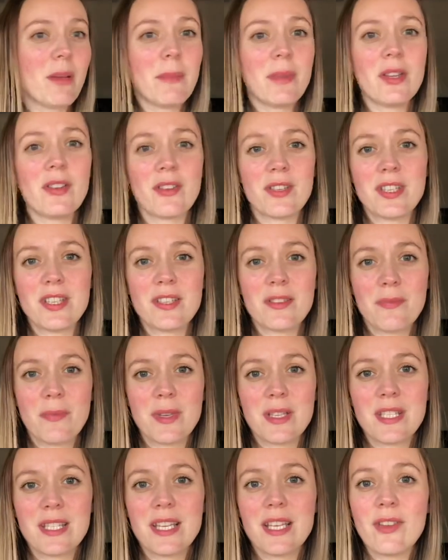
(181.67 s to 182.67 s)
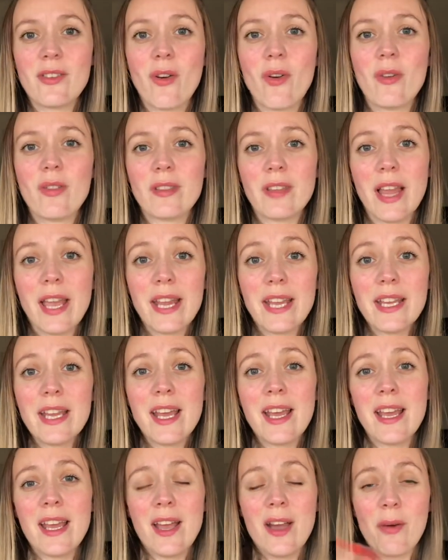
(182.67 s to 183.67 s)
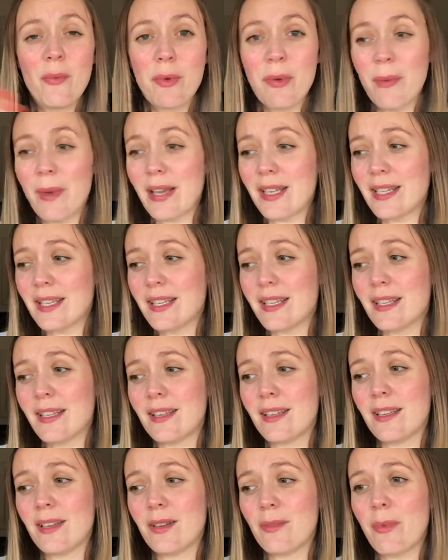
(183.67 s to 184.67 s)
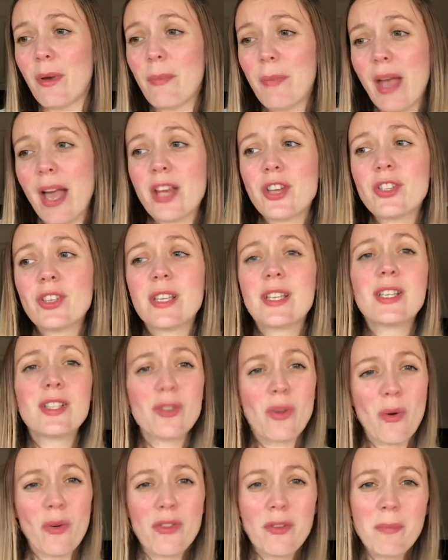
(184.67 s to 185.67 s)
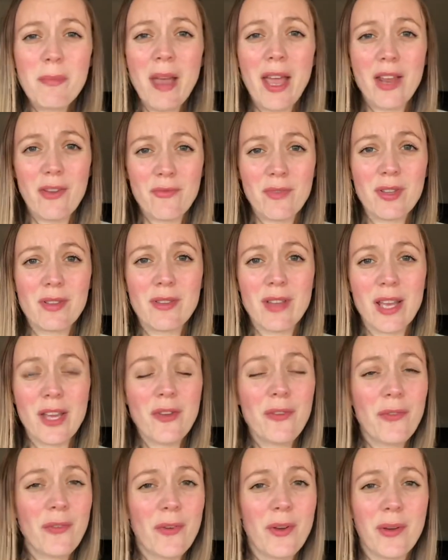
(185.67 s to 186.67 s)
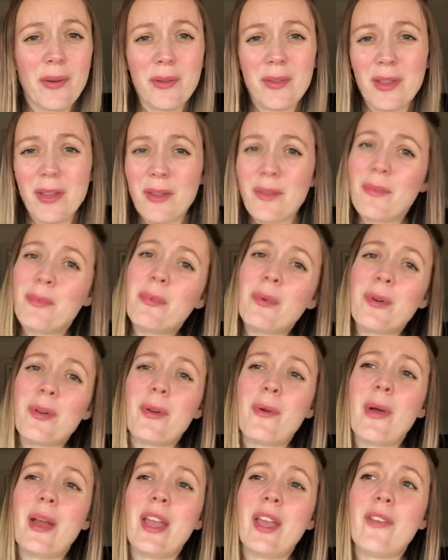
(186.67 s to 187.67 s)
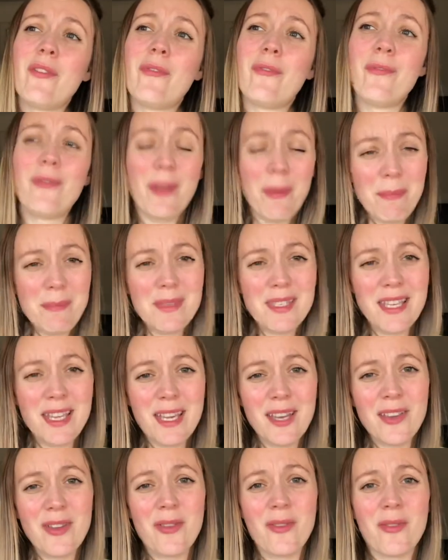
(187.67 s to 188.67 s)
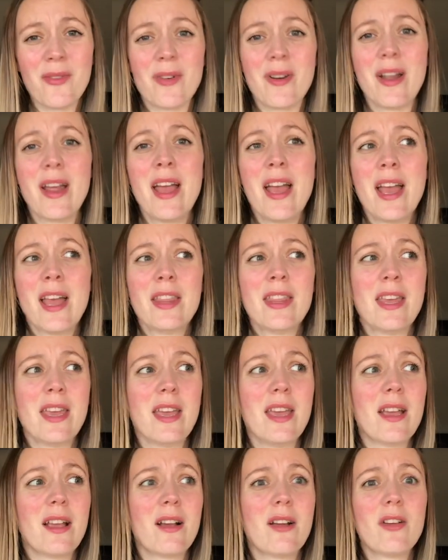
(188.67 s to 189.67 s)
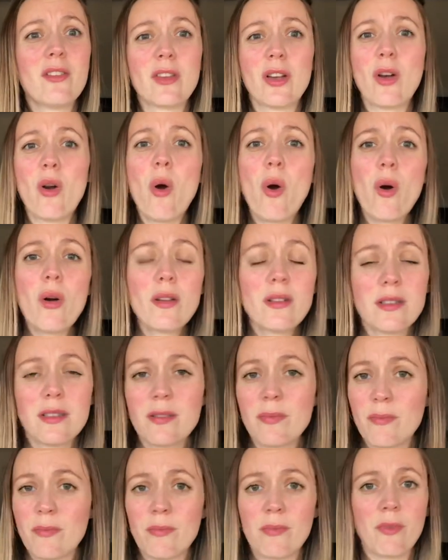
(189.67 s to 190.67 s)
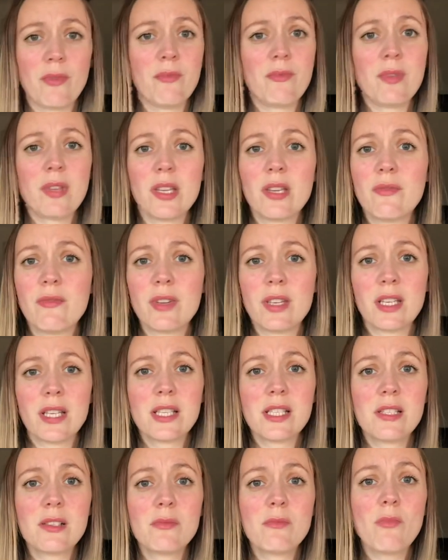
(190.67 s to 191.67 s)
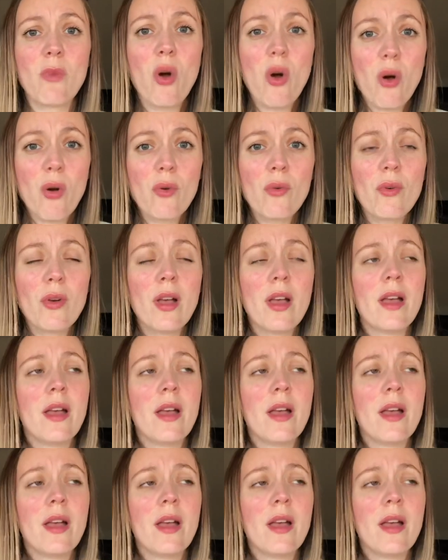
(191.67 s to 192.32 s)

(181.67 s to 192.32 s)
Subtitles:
of the nurseries we'd seen online, when we actually saw them in real life, they were quite flimsy, or the cots were really, really small.